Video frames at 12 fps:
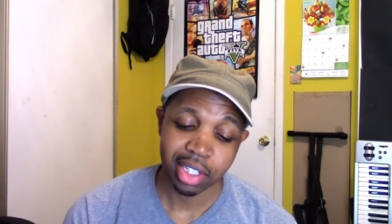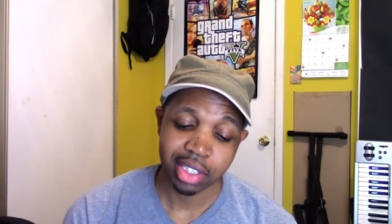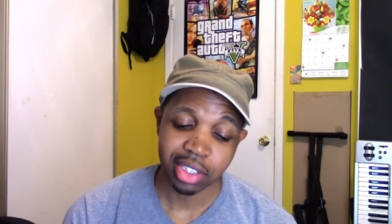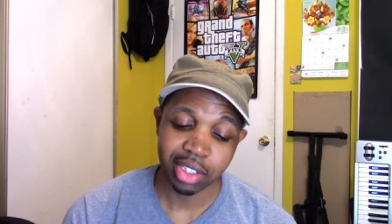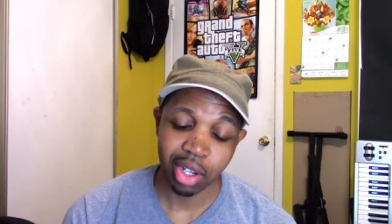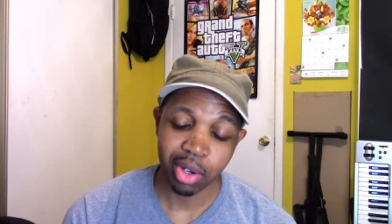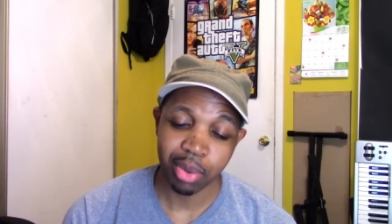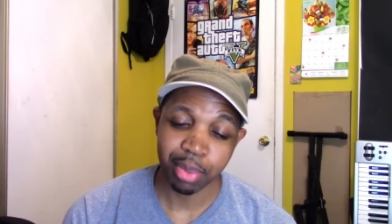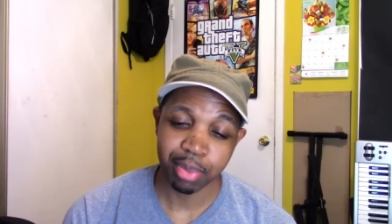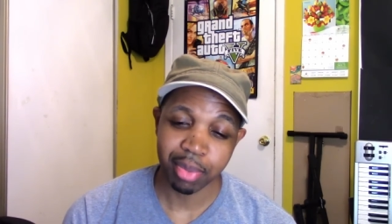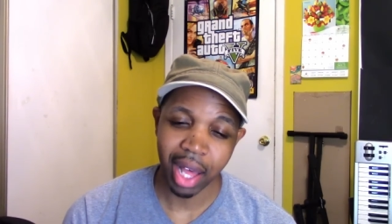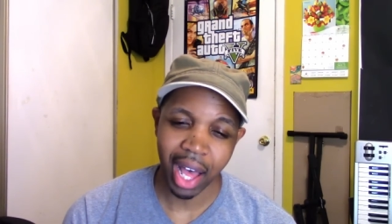So
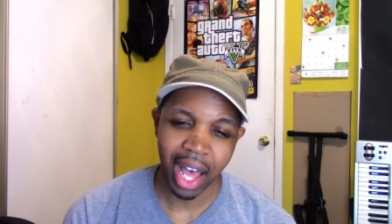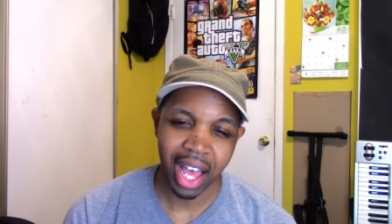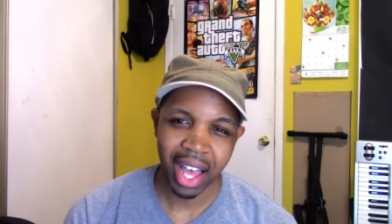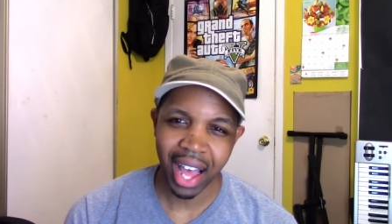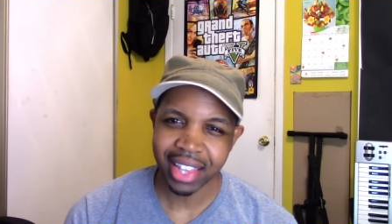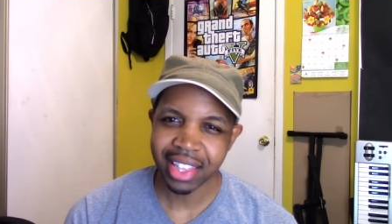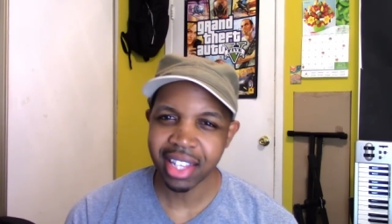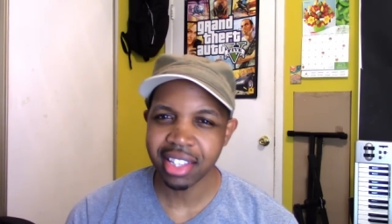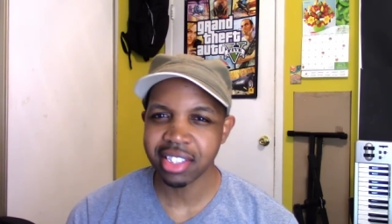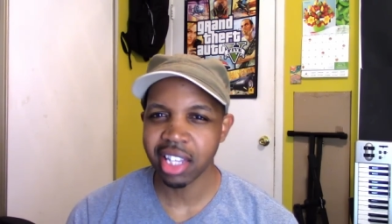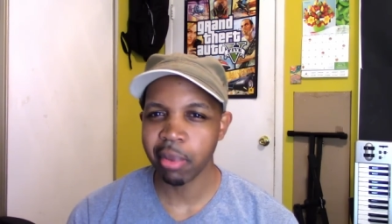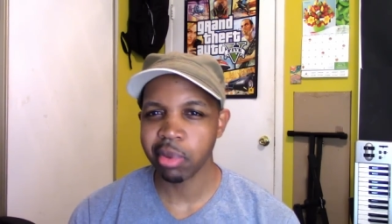I I think
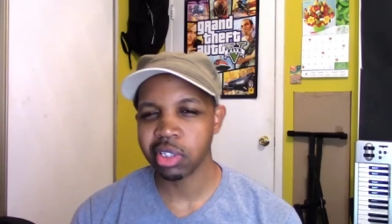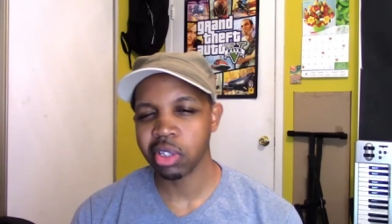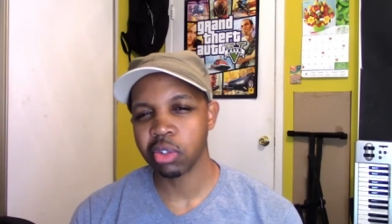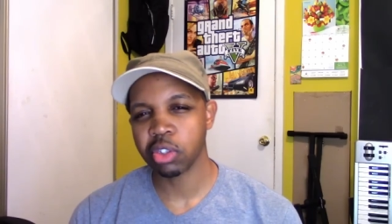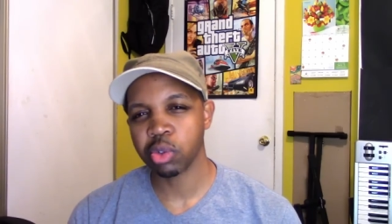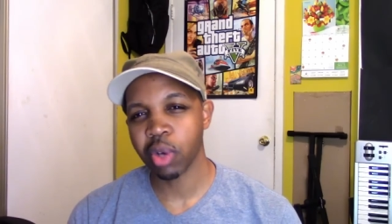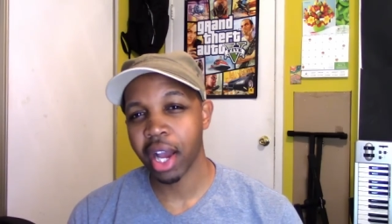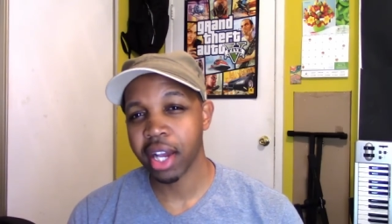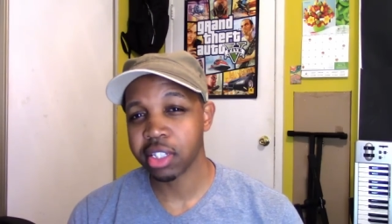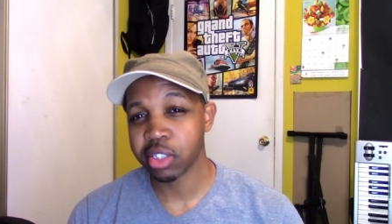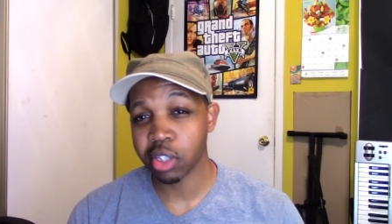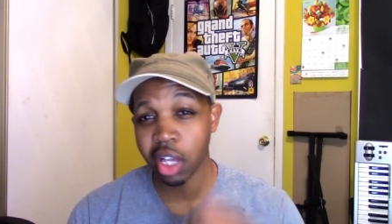this episode
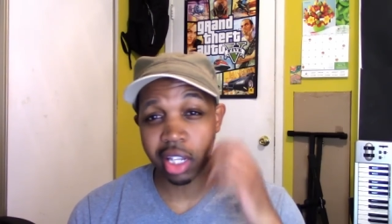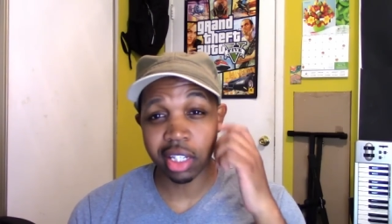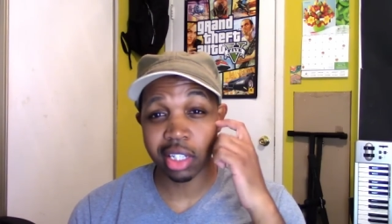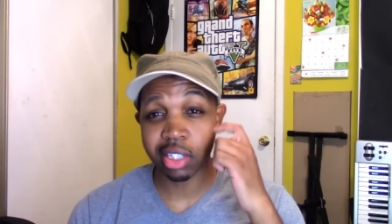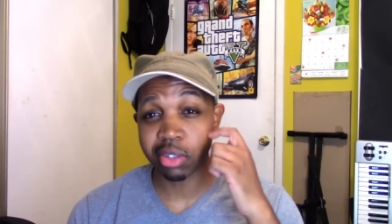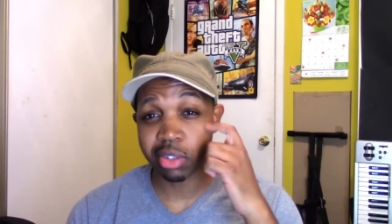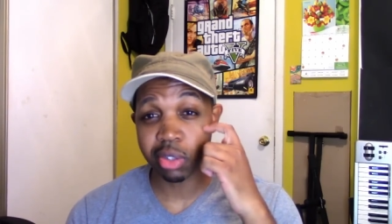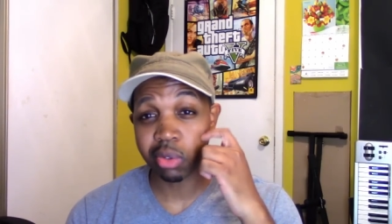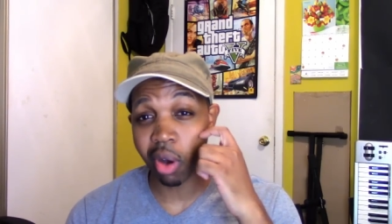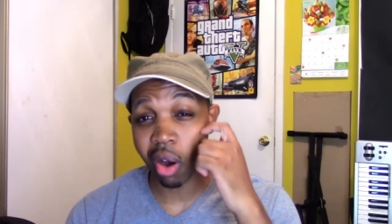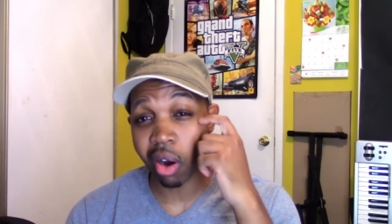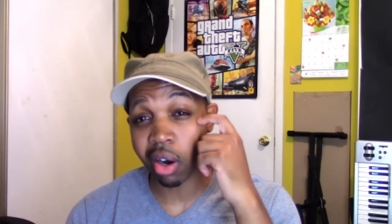tried a little too
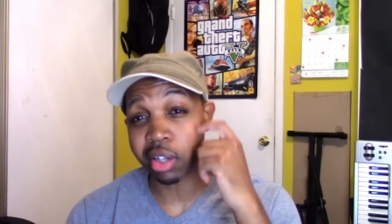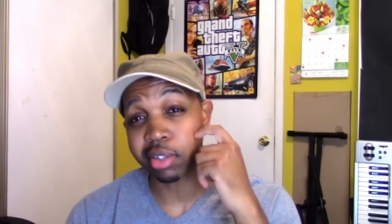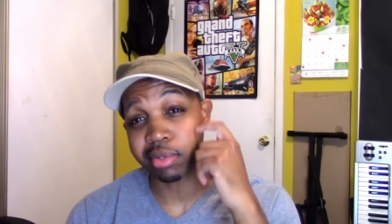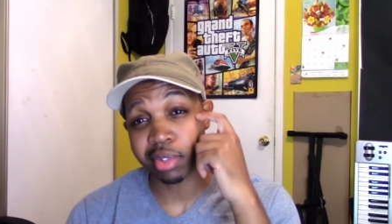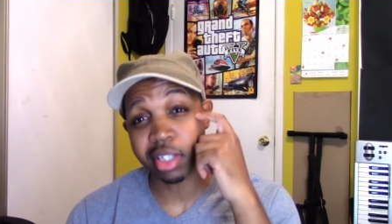hard.